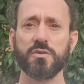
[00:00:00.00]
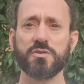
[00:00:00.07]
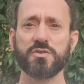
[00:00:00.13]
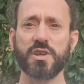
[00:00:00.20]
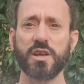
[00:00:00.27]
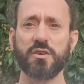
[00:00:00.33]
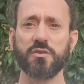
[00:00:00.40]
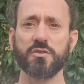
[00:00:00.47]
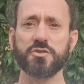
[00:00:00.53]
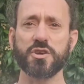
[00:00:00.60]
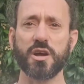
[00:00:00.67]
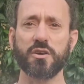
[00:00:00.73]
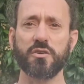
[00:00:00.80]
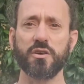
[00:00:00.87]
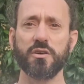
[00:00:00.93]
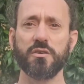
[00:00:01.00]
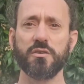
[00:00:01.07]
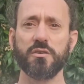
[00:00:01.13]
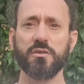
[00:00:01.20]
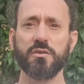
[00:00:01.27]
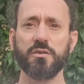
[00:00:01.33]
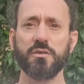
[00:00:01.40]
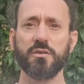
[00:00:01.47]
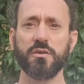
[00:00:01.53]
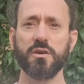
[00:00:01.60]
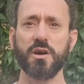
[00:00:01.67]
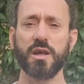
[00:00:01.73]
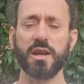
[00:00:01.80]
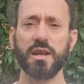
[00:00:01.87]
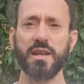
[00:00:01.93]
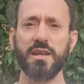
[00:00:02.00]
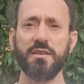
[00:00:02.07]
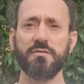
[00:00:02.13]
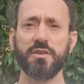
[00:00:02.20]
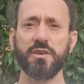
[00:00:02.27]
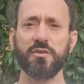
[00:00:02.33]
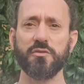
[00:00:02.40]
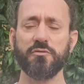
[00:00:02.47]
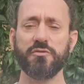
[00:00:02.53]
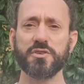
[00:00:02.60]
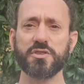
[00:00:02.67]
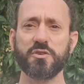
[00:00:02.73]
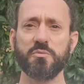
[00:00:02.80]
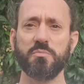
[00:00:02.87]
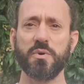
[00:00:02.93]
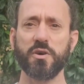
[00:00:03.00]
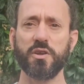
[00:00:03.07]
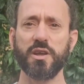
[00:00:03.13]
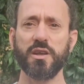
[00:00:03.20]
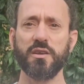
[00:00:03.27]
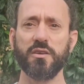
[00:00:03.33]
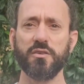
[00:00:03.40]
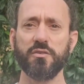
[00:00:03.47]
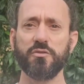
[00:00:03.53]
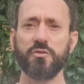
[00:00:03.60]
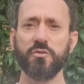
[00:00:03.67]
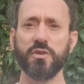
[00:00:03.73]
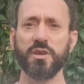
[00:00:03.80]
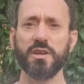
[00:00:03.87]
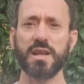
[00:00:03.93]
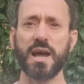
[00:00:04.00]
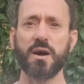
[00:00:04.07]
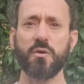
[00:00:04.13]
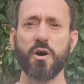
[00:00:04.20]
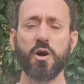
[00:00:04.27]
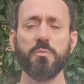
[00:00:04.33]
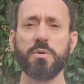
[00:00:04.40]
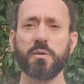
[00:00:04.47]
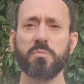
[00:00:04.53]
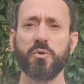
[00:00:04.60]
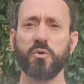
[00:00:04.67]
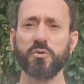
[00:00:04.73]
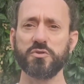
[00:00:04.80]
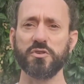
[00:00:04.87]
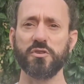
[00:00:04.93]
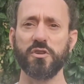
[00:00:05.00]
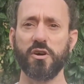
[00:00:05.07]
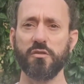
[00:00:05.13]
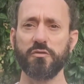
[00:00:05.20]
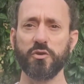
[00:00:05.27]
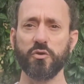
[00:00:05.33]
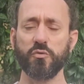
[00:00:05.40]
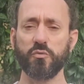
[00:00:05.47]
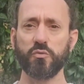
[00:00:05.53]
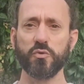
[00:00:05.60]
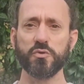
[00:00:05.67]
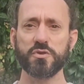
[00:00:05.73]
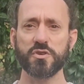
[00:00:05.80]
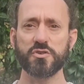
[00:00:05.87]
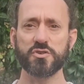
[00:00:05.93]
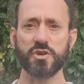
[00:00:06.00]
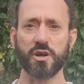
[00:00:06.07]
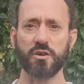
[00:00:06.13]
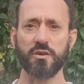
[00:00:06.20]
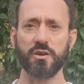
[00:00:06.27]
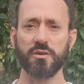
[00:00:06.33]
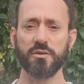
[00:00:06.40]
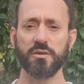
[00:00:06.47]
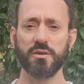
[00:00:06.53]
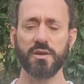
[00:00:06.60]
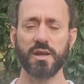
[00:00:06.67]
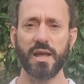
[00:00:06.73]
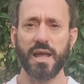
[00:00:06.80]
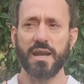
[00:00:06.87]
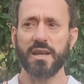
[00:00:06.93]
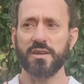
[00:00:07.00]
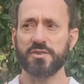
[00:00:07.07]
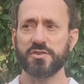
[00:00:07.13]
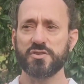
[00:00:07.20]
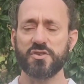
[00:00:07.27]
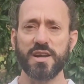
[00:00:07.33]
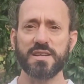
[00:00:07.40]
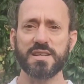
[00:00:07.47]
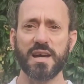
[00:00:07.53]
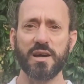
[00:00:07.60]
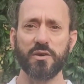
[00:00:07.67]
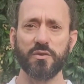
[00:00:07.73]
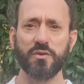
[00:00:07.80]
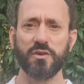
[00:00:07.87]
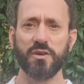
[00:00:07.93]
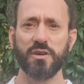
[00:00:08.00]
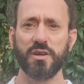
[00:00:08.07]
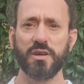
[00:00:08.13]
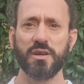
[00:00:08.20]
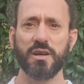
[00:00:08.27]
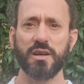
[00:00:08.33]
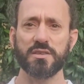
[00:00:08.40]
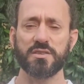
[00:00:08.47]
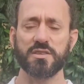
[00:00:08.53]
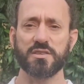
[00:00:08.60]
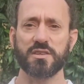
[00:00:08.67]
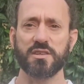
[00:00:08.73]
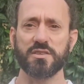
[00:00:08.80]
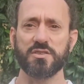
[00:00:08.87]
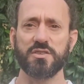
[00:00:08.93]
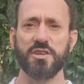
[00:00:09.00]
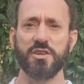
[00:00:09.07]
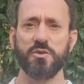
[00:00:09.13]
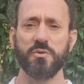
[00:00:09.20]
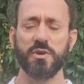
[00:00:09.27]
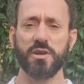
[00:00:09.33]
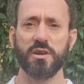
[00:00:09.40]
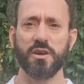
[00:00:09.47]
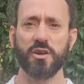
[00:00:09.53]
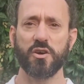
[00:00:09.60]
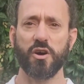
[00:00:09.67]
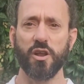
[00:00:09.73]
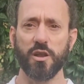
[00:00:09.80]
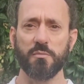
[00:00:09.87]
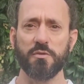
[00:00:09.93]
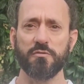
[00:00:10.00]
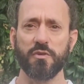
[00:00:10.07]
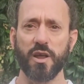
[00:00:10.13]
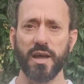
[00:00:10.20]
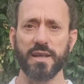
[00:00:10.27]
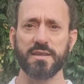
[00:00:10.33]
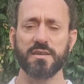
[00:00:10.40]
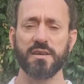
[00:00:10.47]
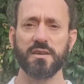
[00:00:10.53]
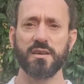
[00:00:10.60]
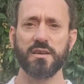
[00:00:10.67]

sacral chakra and leaving your physical body through the now open portal of your root chakra, heading straight down as this continuing column of light